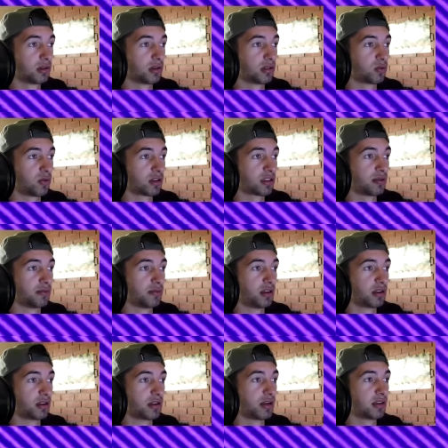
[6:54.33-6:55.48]
Just watch the
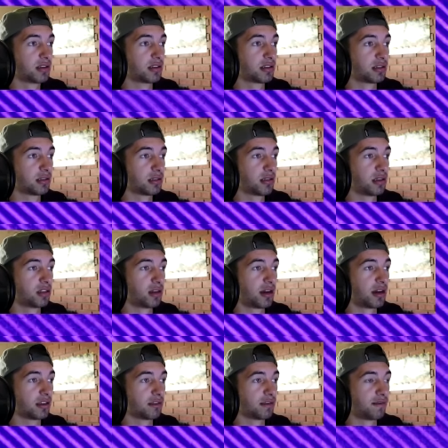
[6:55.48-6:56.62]
middle, guys. Just let your
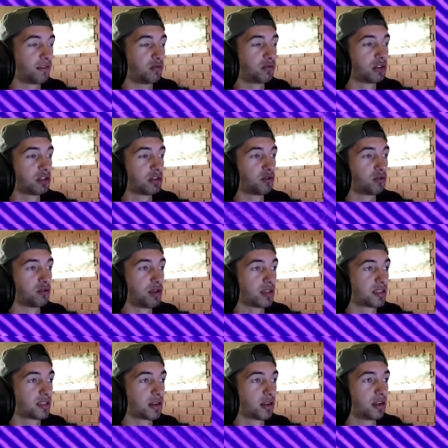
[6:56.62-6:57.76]
eyes focus and
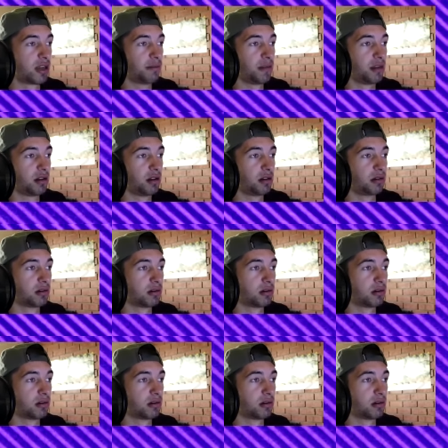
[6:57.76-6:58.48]
rest on that middle.